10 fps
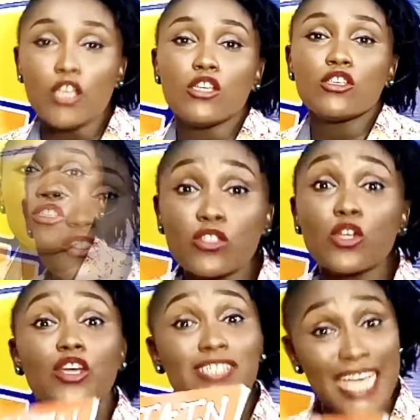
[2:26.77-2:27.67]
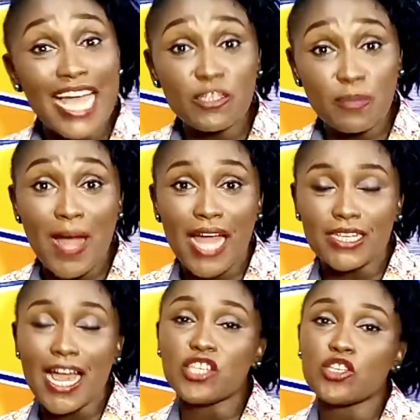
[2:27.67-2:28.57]
So your sketch pad
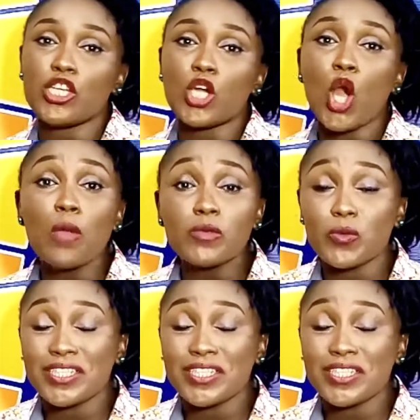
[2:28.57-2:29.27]
actually comes with